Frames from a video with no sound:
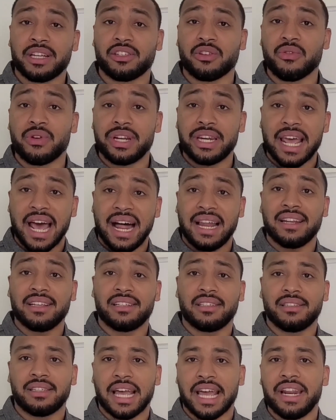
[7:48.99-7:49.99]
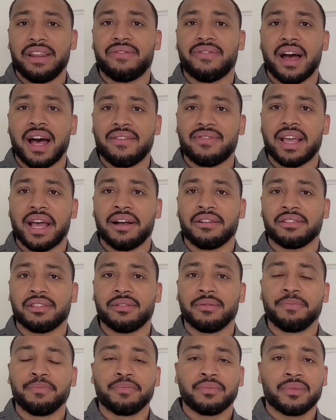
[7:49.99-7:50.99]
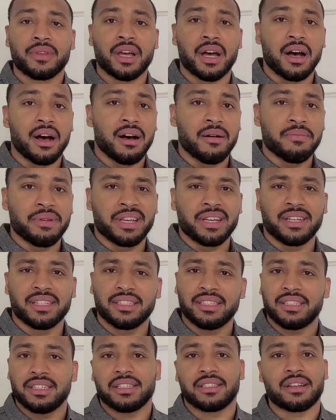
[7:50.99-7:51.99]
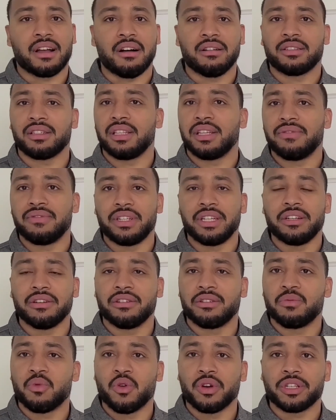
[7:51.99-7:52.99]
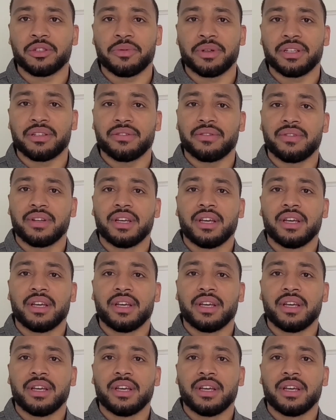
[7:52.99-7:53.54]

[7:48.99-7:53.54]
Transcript: So in Dallas, it's 85,000 because it just cost of living here is more expensive.